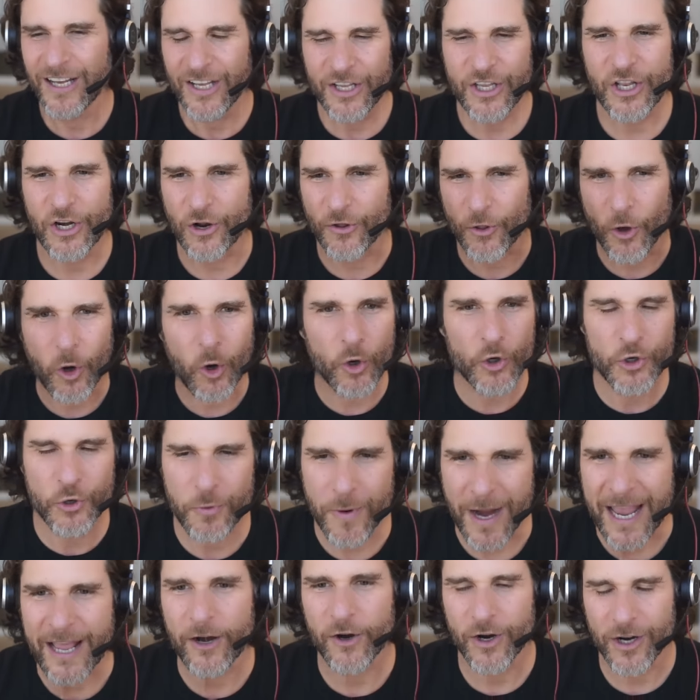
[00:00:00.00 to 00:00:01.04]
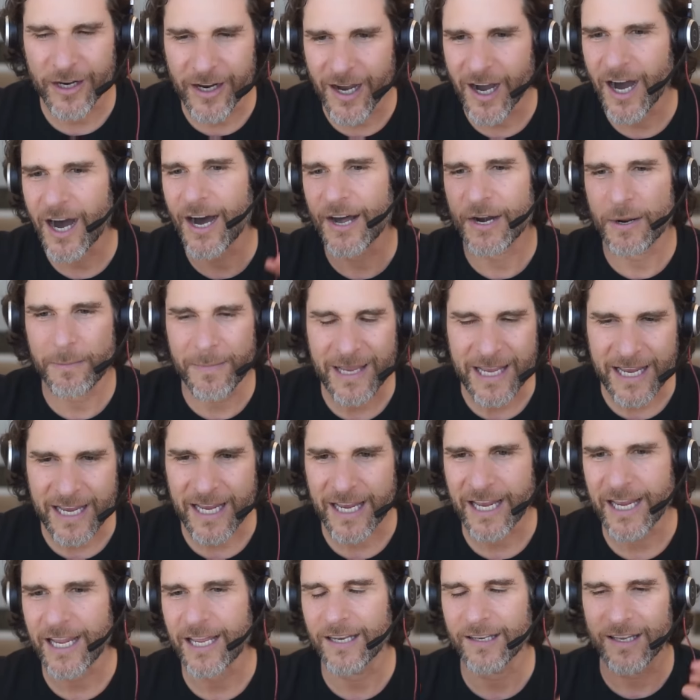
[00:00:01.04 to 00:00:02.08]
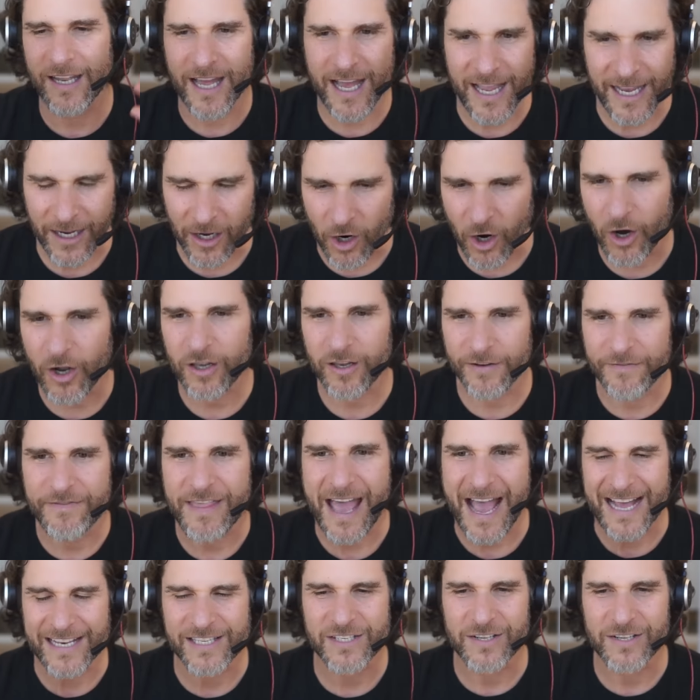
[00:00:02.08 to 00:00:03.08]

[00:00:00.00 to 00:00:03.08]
you know, the whole creator economy and like all of that.